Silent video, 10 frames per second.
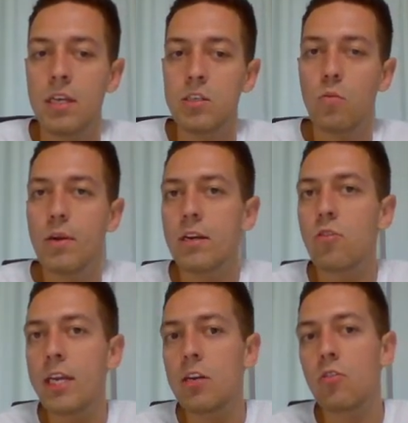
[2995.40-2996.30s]
So we're
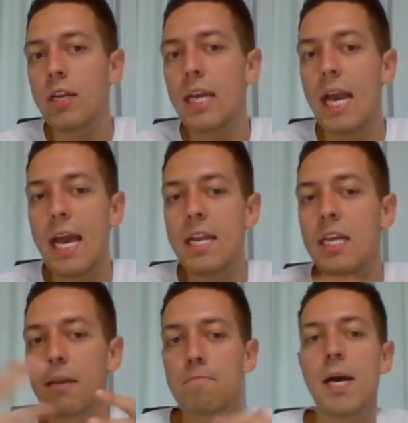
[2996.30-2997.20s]
creating already an
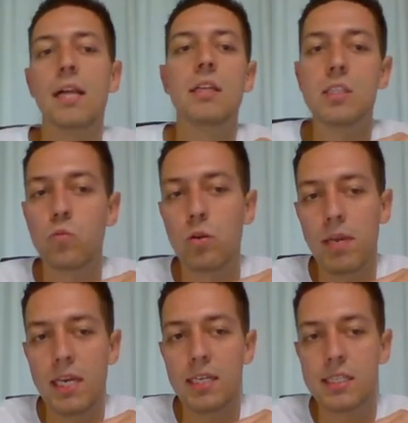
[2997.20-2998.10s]
imbalance. We're
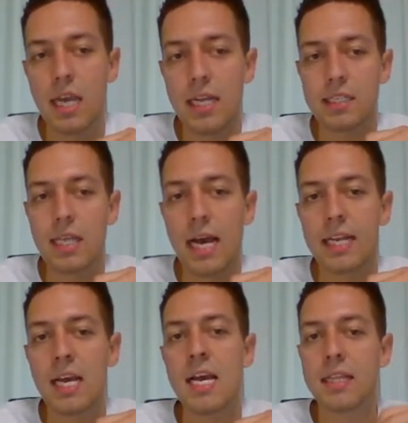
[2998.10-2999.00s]
making sense
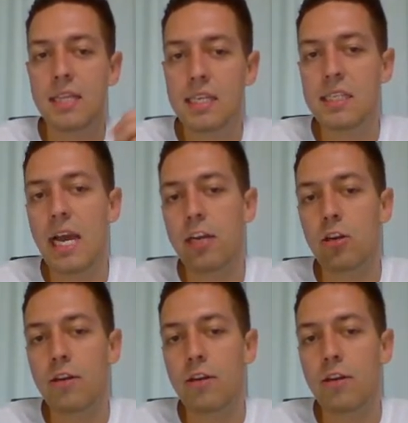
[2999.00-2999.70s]
that this knight on